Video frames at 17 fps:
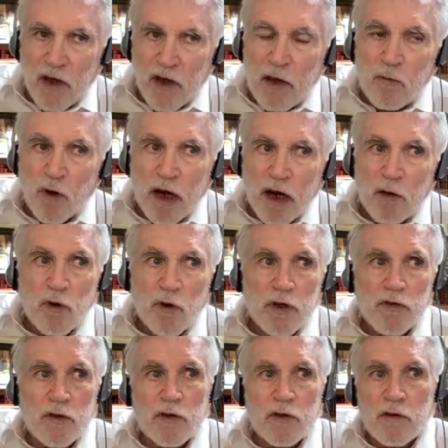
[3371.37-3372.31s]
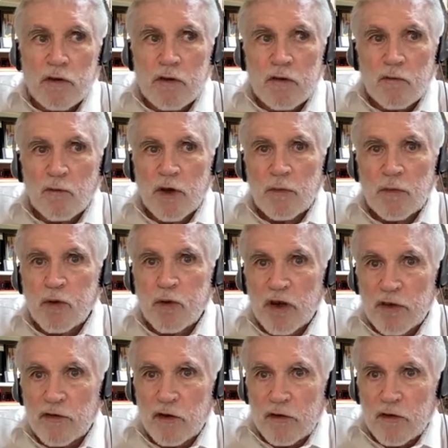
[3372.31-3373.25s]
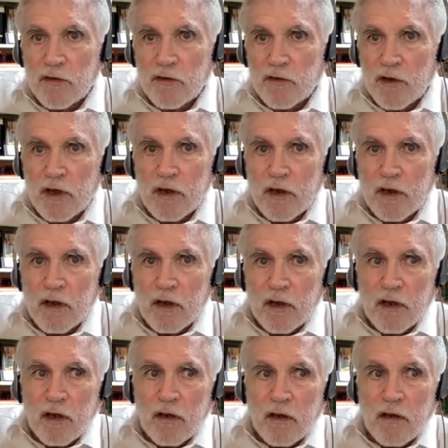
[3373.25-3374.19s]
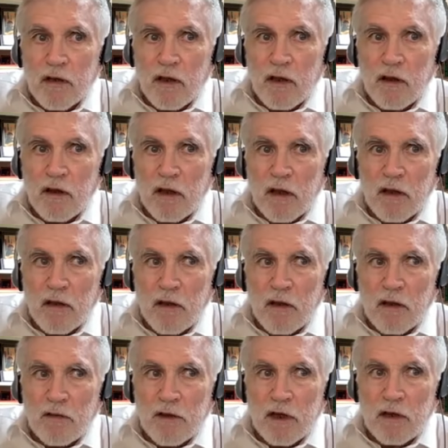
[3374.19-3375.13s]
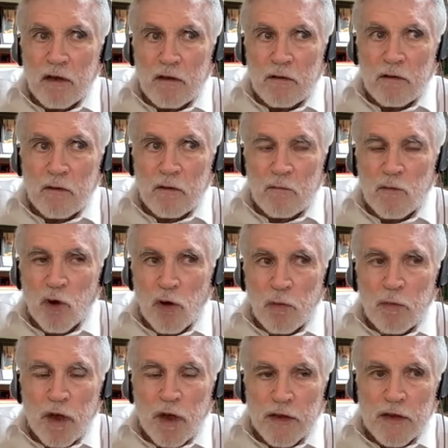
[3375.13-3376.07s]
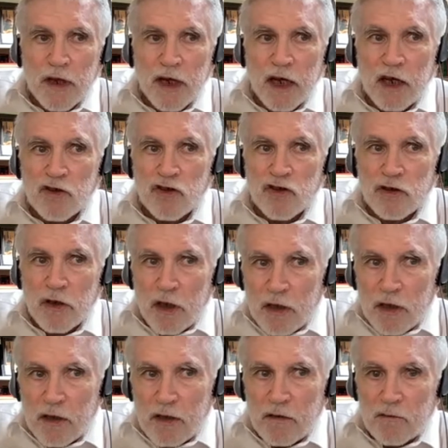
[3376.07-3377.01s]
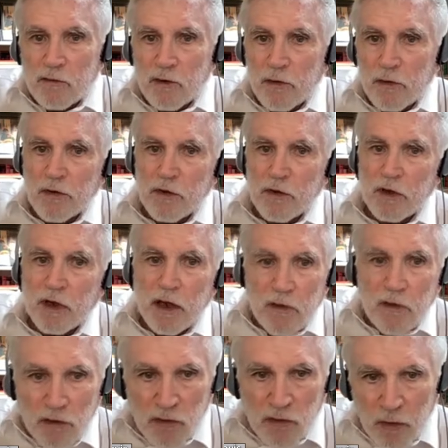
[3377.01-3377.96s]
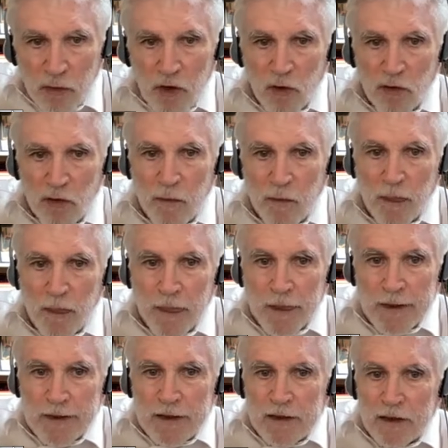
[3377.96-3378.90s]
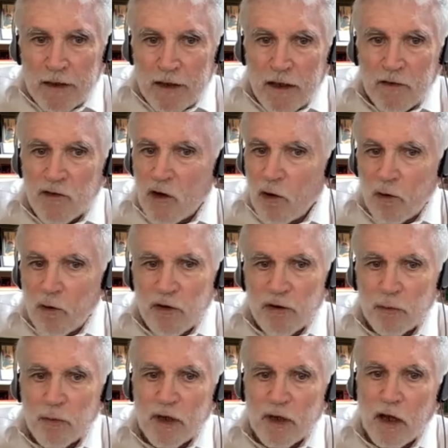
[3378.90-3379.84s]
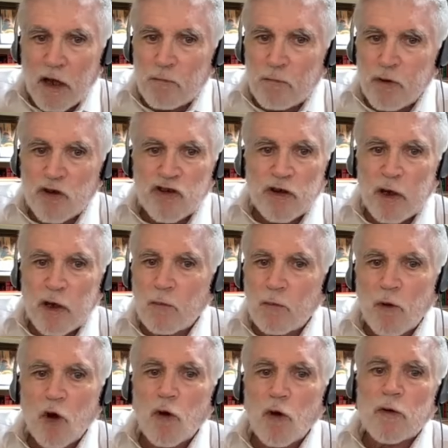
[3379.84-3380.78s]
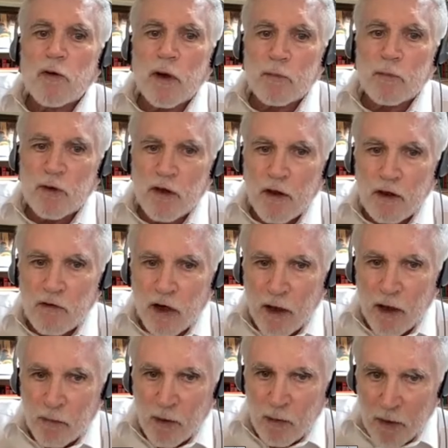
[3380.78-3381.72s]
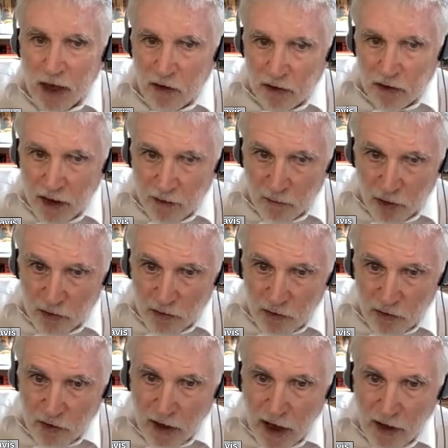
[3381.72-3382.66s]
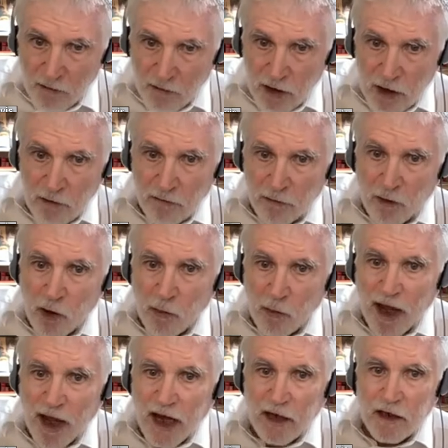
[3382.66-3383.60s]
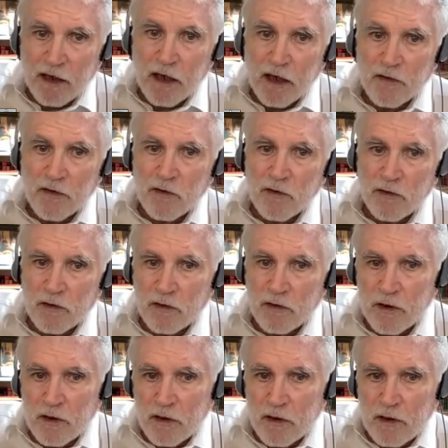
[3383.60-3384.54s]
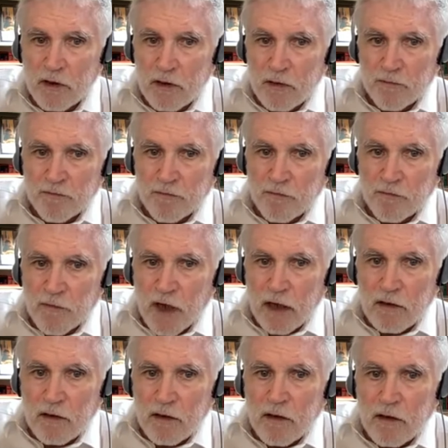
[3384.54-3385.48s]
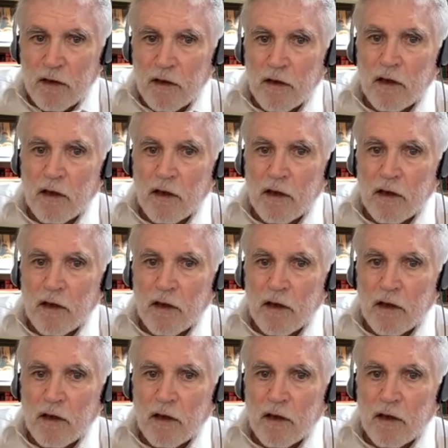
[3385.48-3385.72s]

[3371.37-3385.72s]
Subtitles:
Same way with prisons. The movement that Angela and Ruthie and others built has always been like pushing a boulder up to the top of Mount Everest and having it fall back against you. Okay.